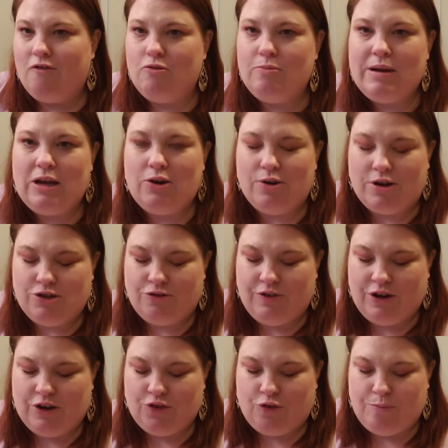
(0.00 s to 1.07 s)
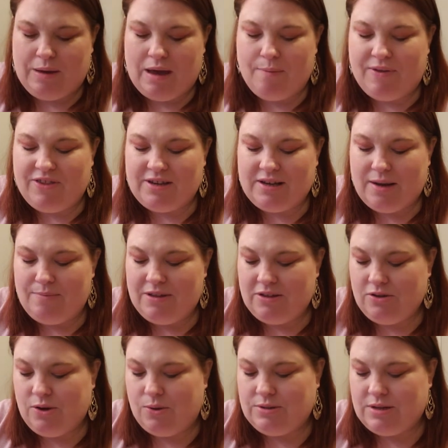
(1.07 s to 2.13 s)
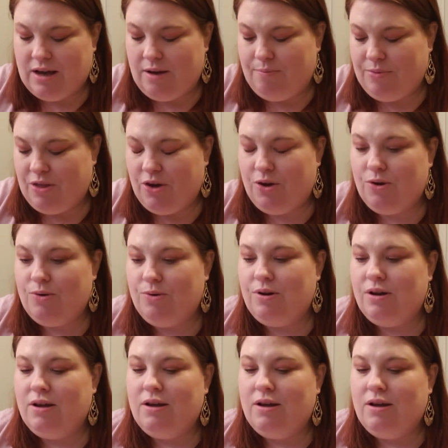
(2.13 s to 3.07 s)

everybody cross your fingers for me. By the time this goes up, though,